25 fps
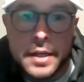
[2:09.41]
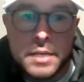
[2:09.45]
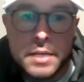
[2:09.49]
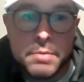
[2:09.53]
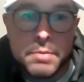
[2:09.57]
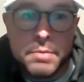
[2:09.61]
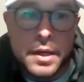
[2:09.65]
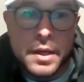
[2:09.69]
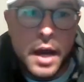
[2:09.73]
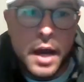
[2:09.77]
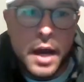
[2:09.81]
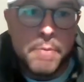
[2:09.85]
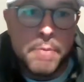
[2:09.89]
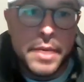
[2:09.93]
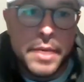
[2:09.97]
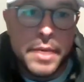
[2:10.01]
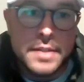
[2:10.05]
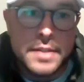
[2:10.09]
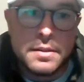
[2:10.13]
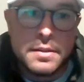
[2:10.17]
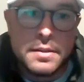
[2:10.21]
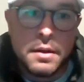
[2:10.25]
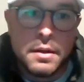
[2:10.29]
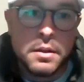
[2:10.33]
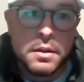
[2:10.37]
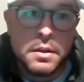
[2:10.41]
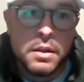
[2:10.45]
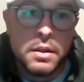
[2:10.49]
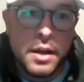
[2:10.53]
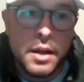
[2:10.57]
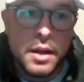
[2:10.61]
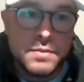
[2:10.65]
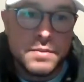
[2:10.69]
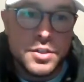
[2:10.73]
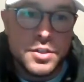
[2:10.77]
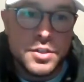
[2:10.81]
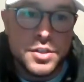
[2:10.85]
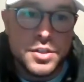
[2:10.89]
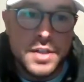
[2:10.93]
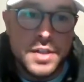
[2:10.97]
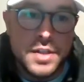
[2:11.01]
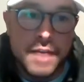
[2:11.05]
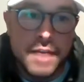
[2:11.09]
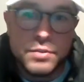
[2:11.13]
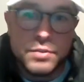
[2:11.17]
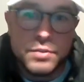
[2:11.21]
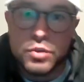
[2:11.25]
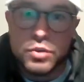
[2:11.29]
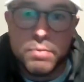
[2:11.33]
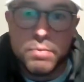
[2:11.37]
keep Mekhi Becton on the left, and just
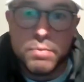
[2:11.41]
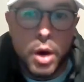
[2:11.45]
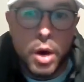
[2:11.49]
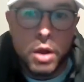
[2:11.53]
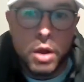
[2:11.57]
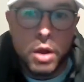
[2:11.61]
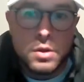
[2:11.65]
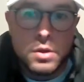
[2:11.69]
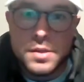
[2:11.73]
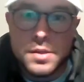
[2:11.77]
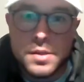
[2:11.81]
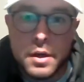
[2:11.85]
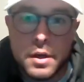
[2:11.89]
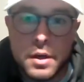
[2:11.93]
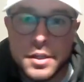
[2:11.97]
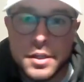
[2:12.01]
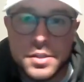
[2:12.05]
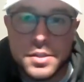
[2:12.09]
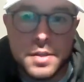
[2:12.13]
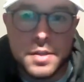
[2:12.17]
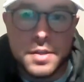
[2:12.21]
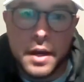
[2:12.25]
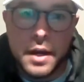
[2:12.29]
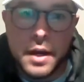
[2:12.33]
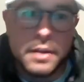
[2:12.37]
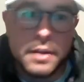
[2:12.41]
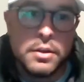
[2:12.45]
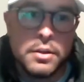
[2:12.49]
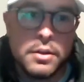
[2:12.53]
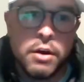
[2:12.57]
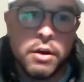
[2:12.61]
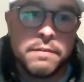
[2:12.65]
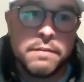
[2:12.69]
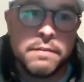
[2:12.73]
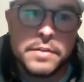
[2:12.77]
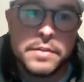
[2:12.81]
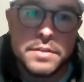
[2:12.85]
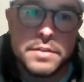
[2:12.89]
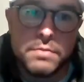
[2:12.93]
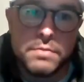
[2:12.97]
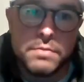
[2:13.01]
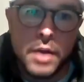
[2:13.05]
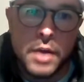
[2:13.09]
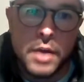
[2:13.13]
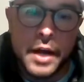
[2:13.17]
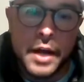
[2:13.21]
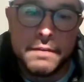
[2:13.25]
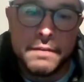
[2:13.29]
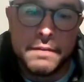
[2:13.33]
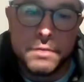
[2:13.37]
have two maulers on each side of the offensive
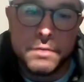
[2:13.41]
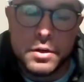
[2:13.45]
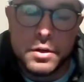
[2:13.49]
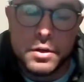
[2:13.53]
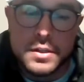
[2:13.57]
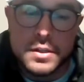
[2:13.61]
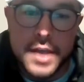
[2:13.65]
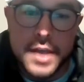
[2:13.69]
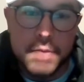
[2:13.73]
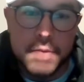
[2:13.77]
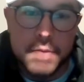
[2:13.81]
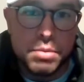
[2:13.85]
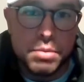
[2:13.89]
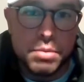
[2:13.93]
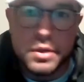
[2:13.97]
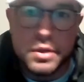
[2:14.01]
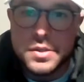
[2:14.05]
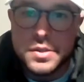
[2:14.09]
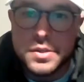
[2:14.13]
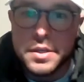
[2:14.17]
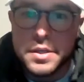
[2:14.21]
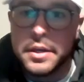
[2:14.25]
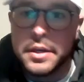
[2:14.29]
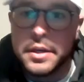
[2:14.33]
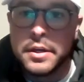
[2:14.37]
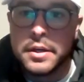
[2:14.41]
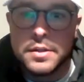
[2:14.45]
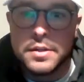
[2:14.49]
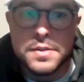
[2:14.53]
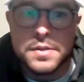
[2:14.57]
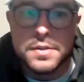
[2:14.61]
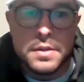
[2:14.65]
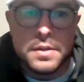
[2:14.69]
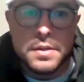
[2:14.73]
line for 10 plus years.